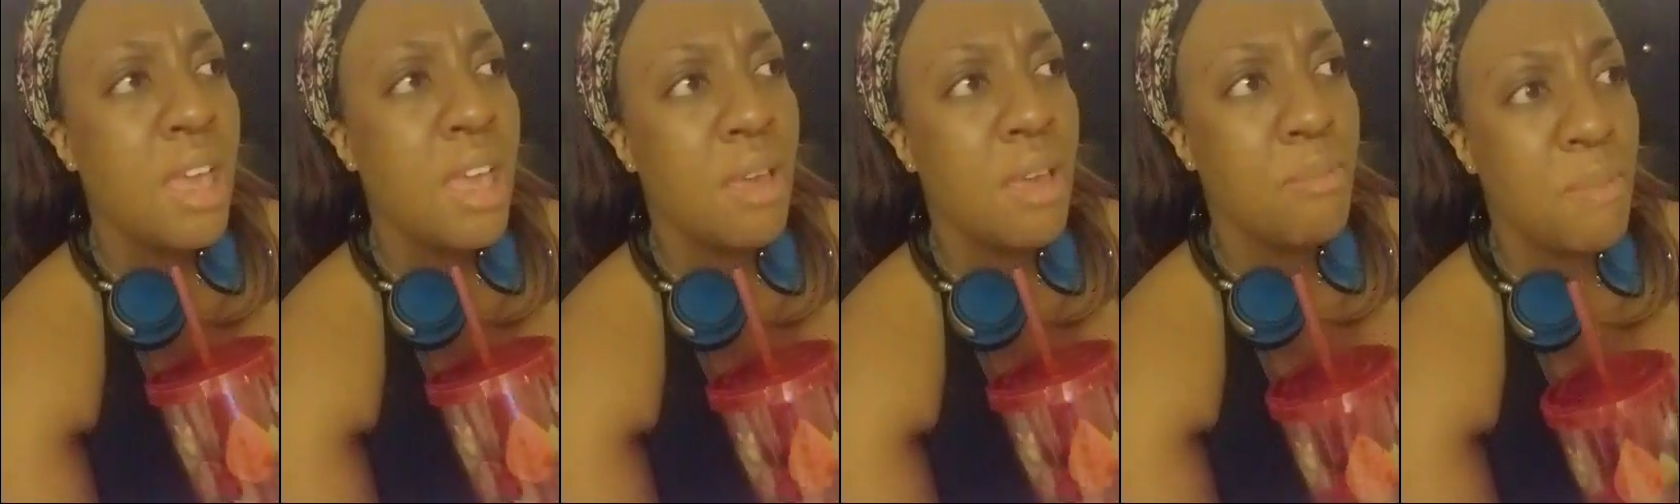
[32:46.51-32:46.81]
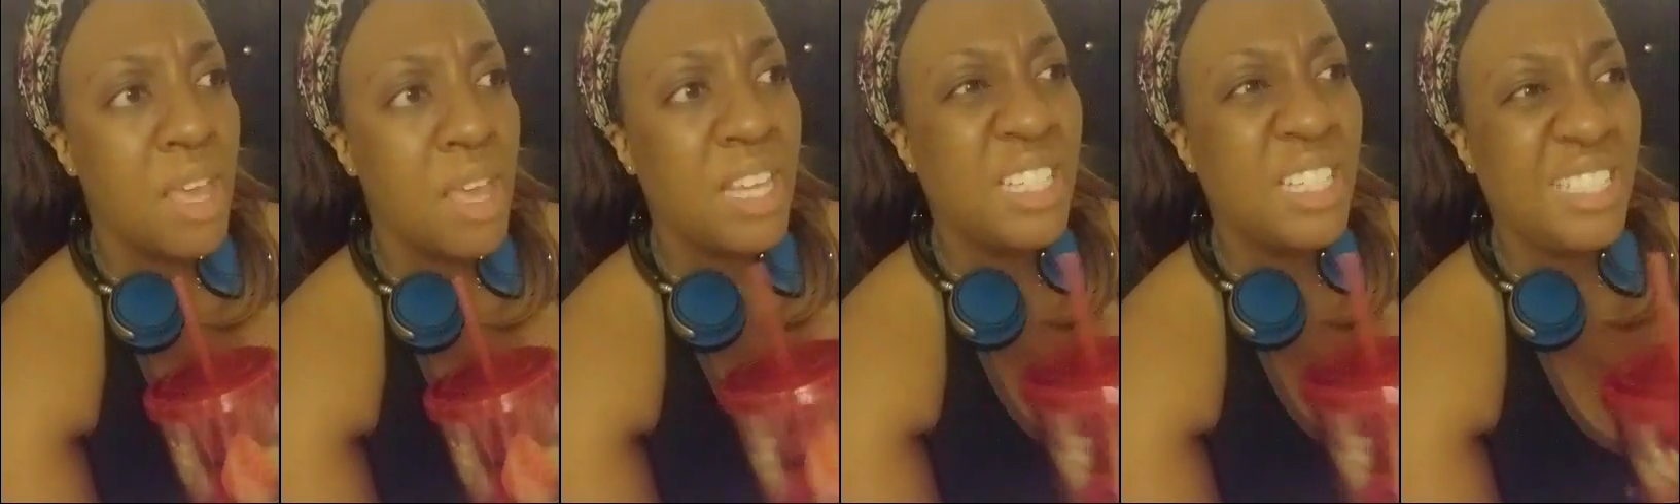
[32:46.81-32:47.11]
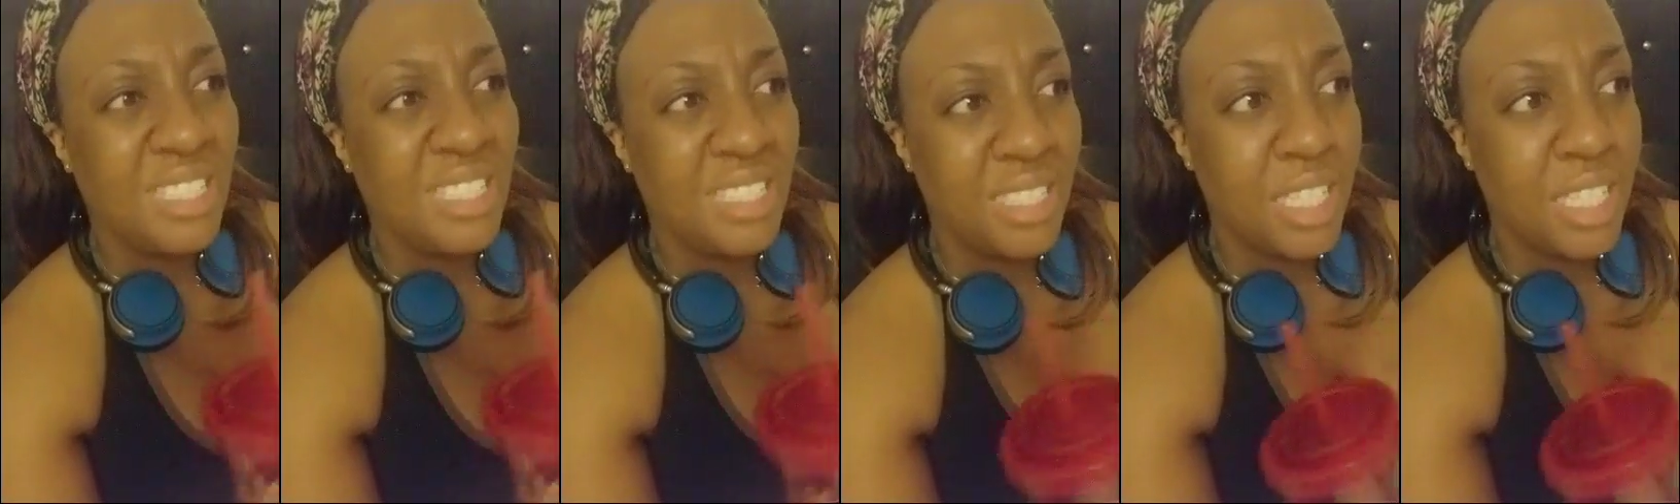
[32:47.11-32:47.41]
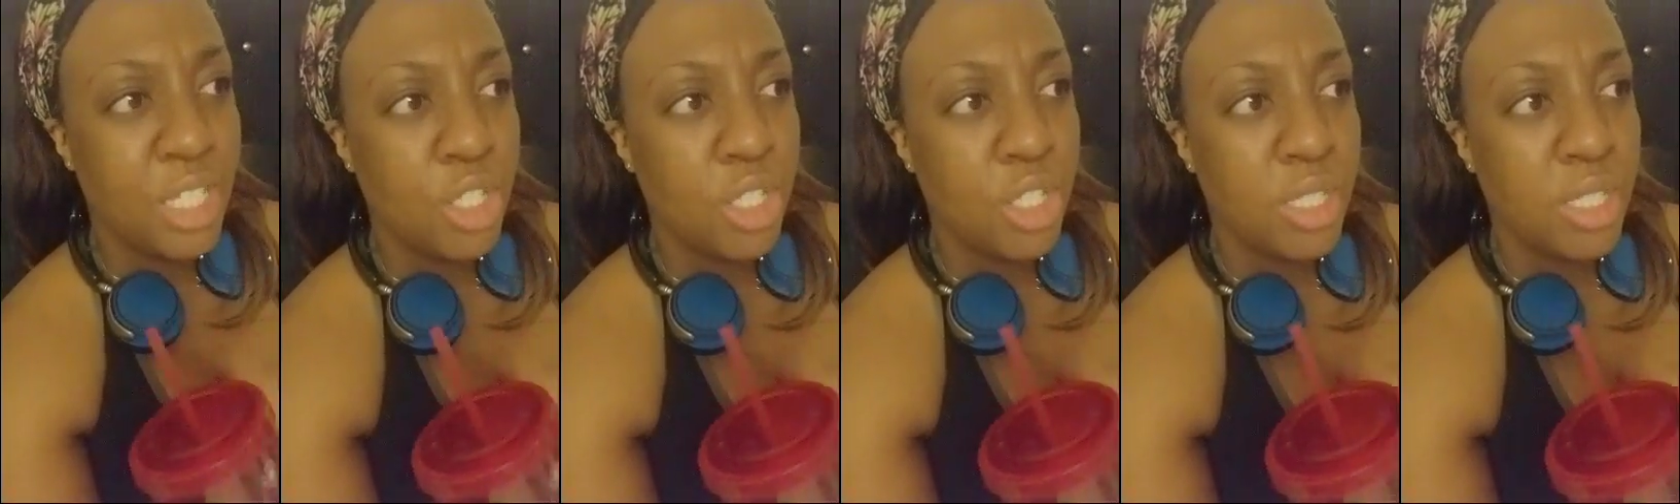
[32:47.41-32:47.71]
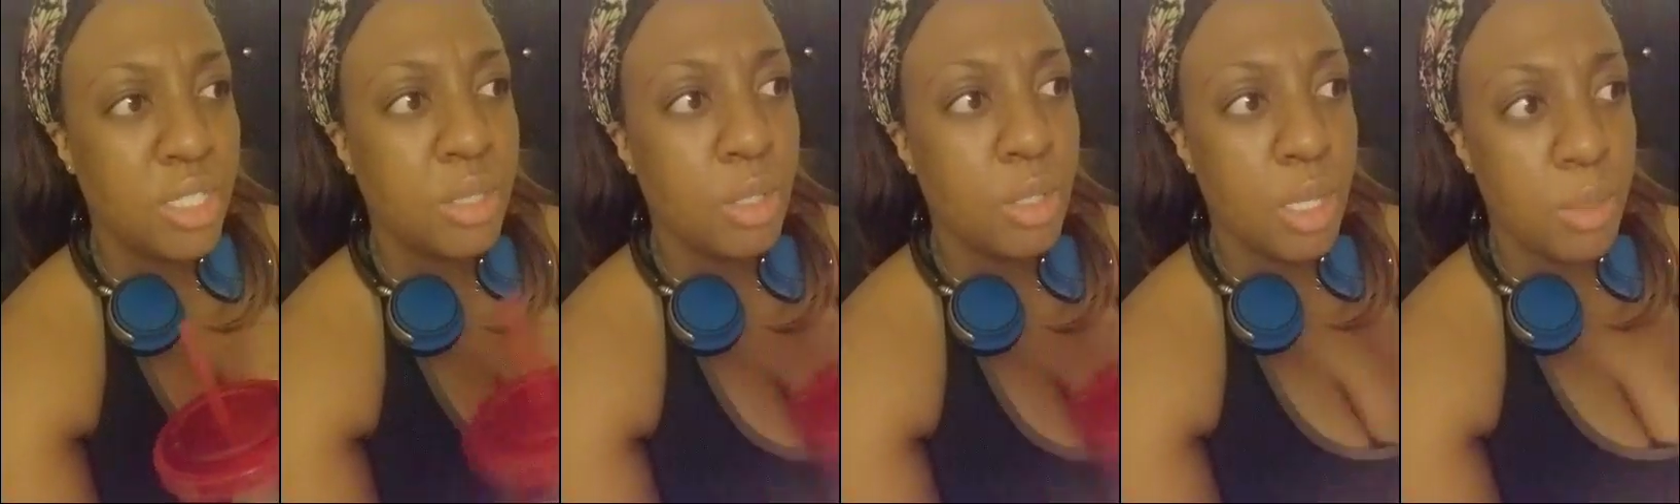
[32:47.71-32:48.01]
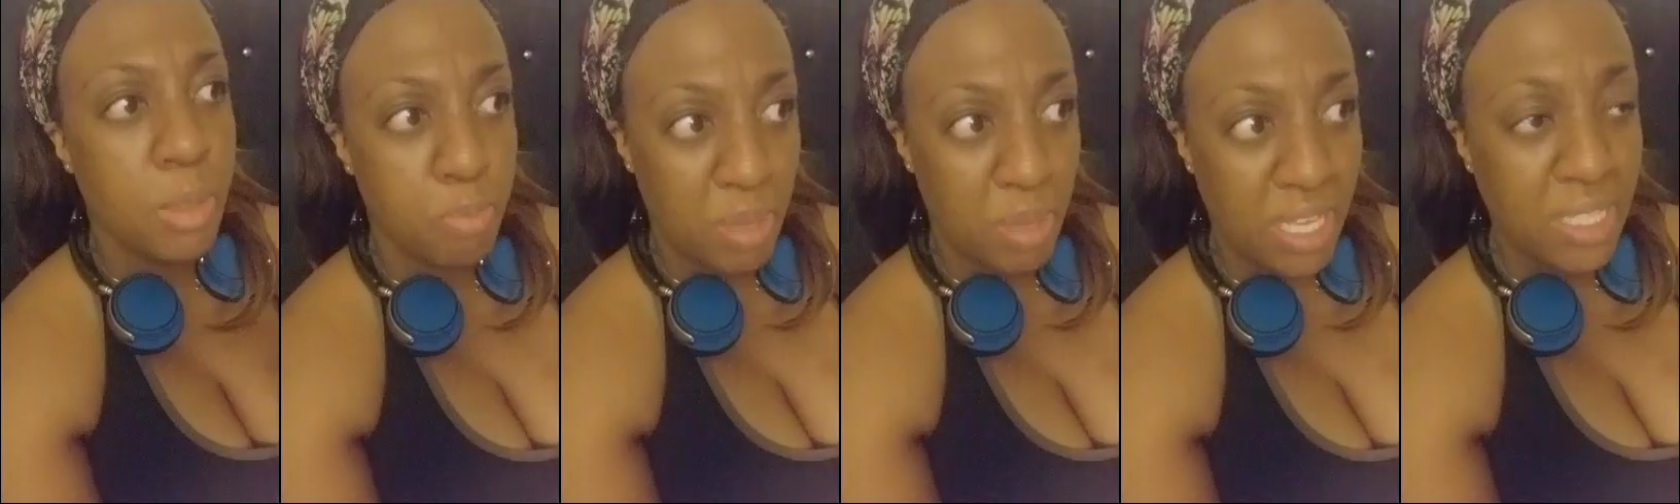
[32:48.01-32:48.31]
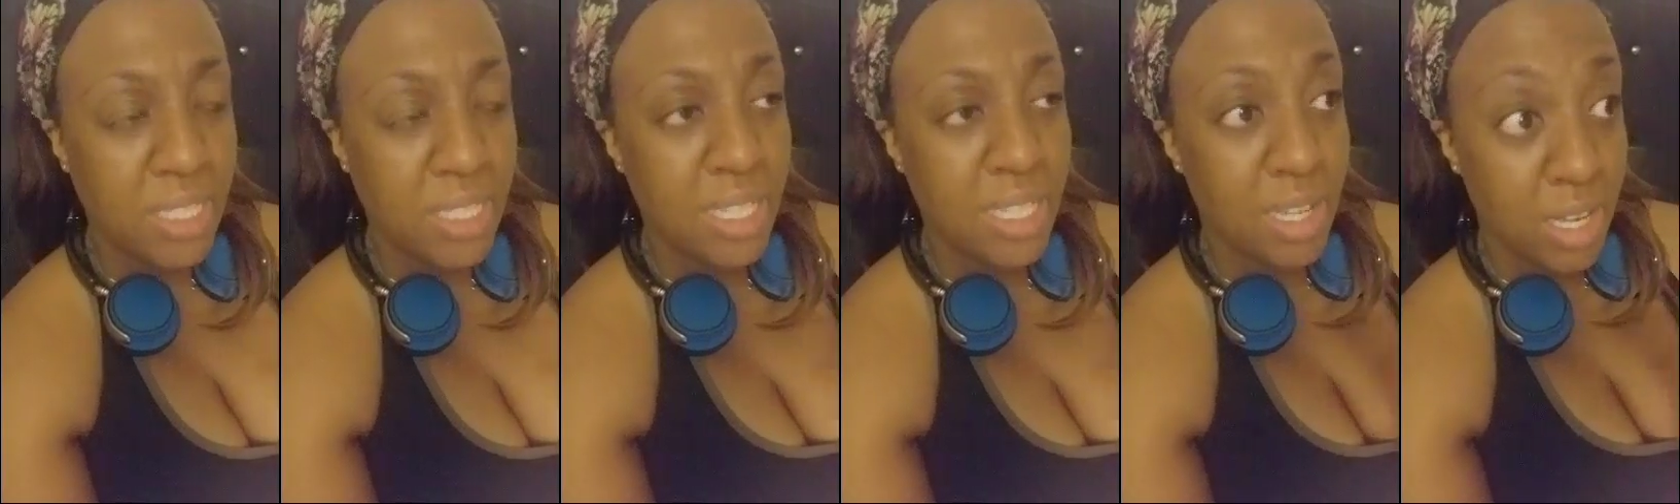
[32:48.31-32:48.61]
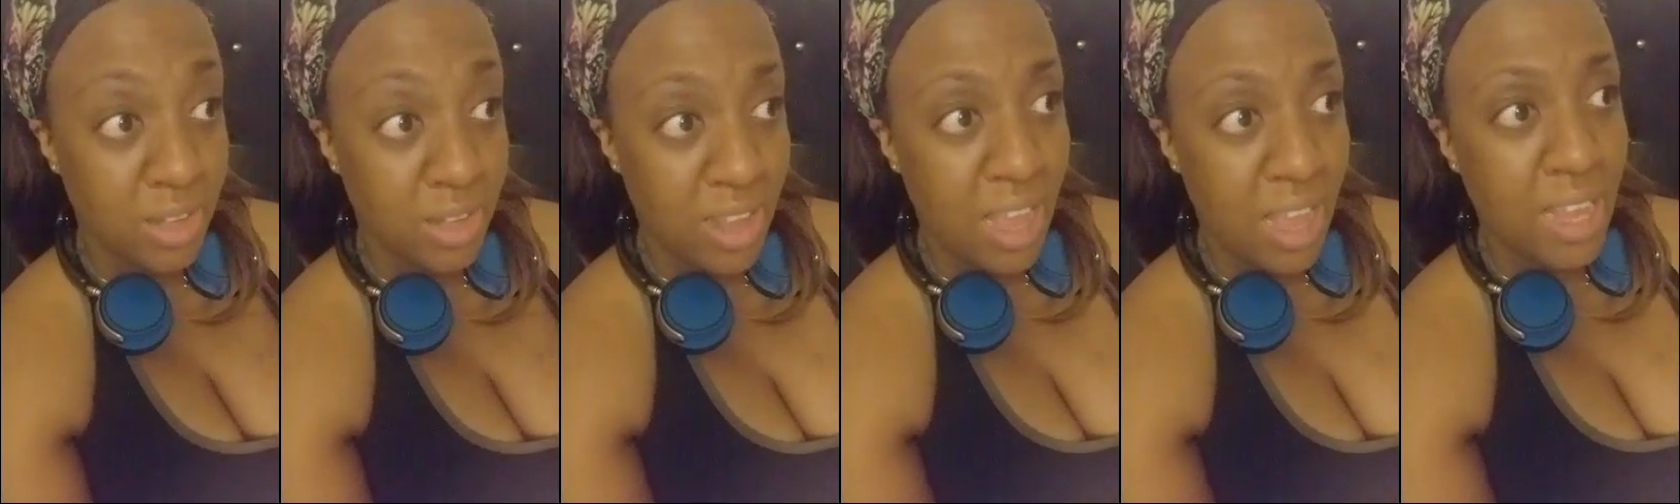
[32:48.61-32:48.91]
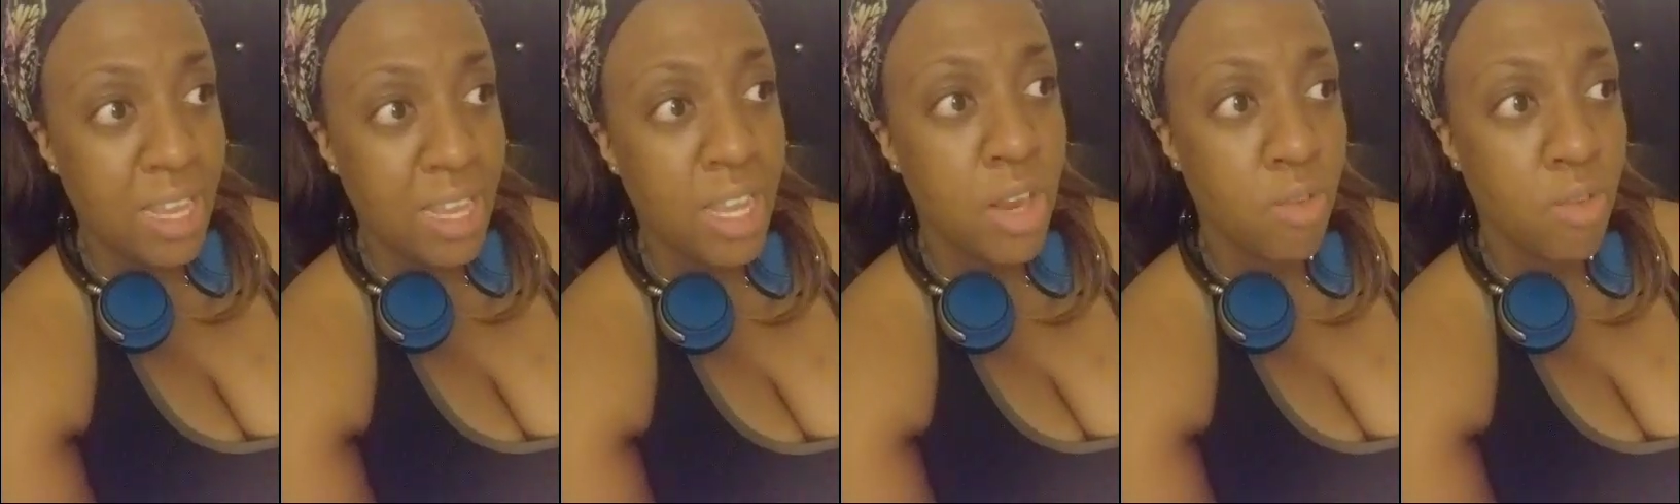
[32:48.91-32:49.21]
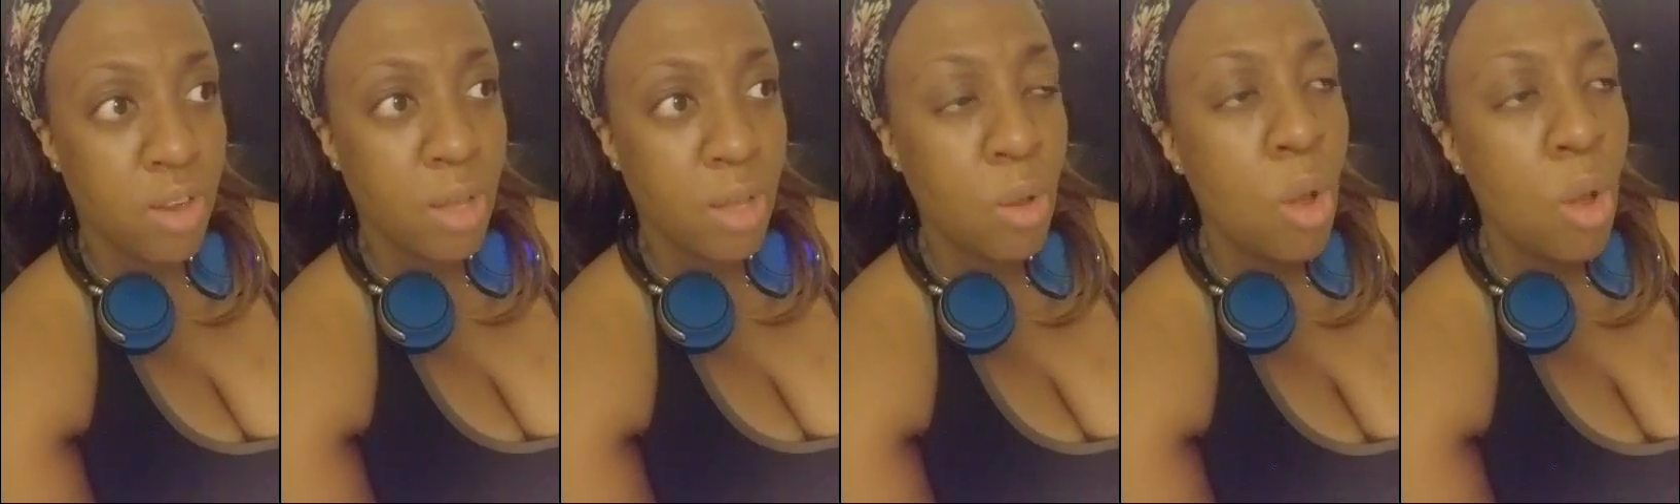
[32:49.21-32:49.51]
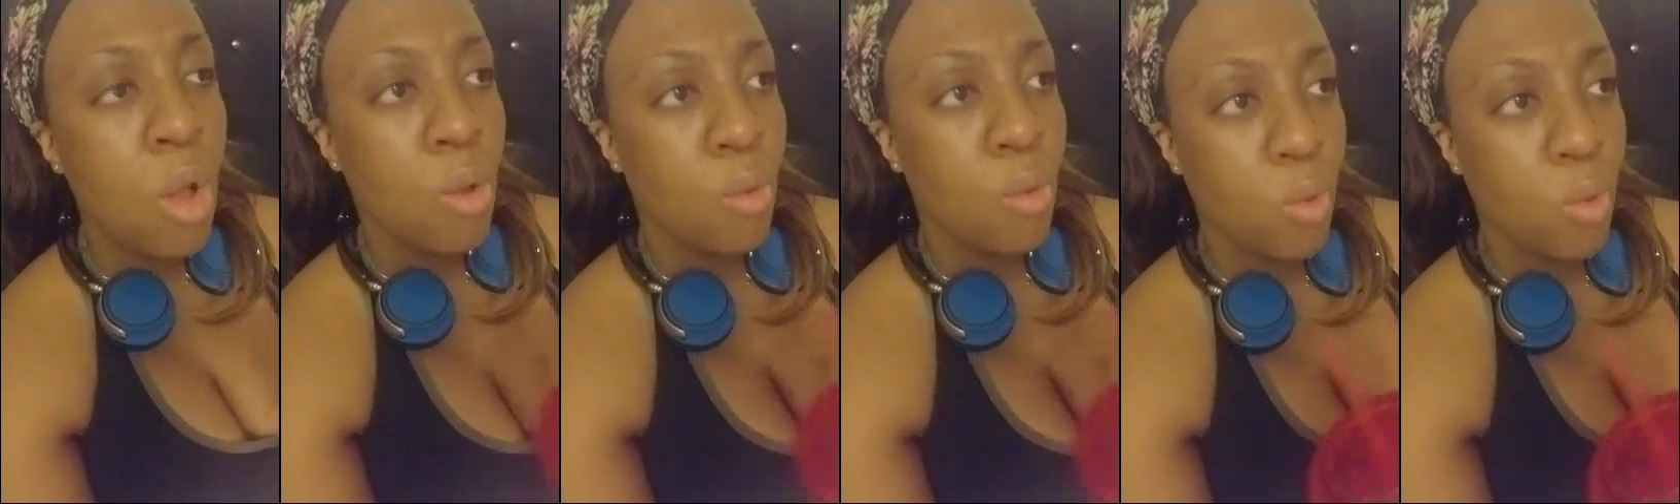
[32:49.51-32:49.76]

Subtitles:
and make decisions based in that hearing